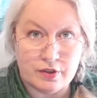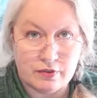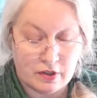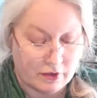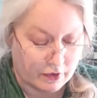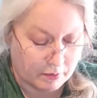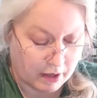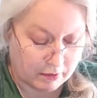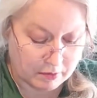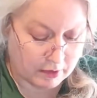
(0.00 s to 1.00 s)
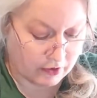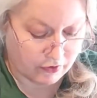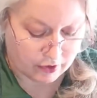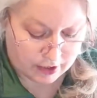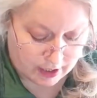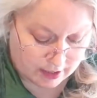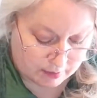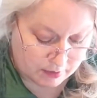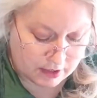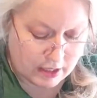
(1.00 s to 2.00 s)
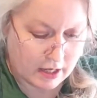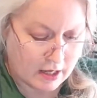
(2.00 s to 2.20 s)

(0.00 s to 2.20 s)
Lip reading: over and over, probably 4 times,